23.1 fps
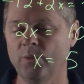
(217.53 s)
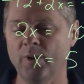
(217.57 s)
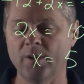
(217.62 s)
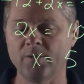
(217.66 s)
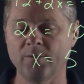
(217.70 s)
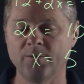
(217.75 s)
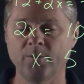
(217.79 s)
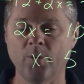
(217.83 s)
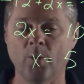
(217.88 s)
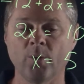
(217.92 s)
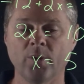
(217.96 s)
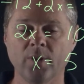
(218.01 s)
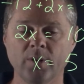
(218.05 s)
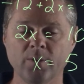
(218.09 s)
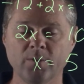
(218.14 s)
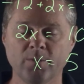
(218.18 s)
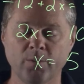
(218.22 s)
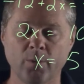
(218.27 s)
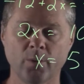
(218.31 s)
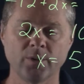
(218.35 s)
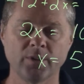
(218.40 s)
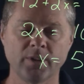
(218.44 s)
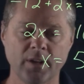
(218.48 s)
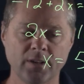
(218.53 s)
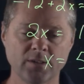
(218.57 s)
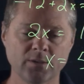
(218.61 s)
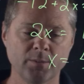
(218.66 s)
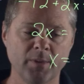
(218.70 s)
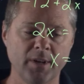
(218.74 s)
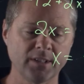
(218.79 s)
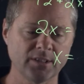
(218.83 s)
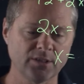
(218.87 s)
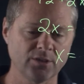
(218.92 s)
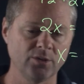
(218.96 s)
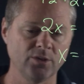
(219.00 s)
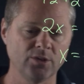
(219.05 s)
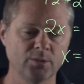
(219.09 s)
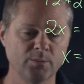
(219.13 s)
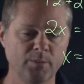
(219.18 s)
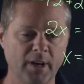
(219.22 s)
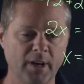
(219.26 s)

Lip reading: We have 4 of them. 4 times -2 is